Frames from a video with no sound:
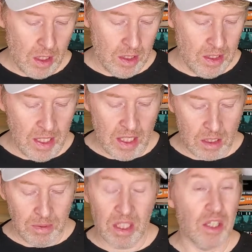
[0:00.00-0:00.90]
It has to
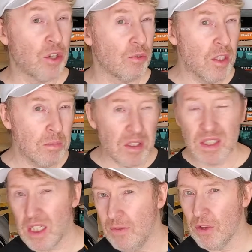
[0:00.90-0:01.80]
make a charisma
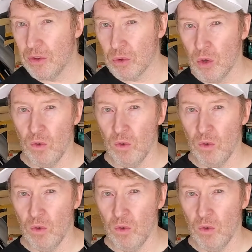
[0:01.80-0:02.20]
saving throw